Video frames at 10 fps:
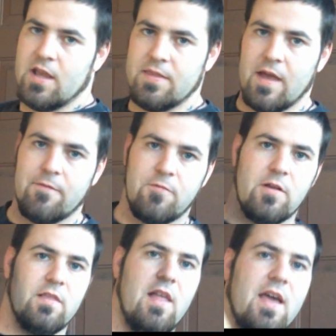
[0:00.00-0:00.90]
and that
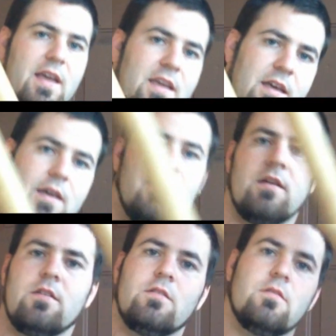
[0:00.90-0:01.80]
front leg
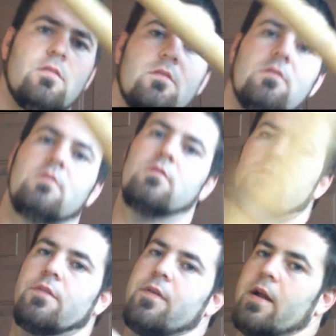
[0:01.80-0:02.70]

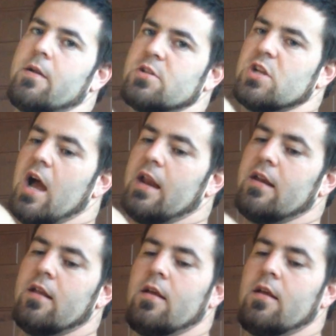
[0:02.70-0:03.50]
to fire a shot.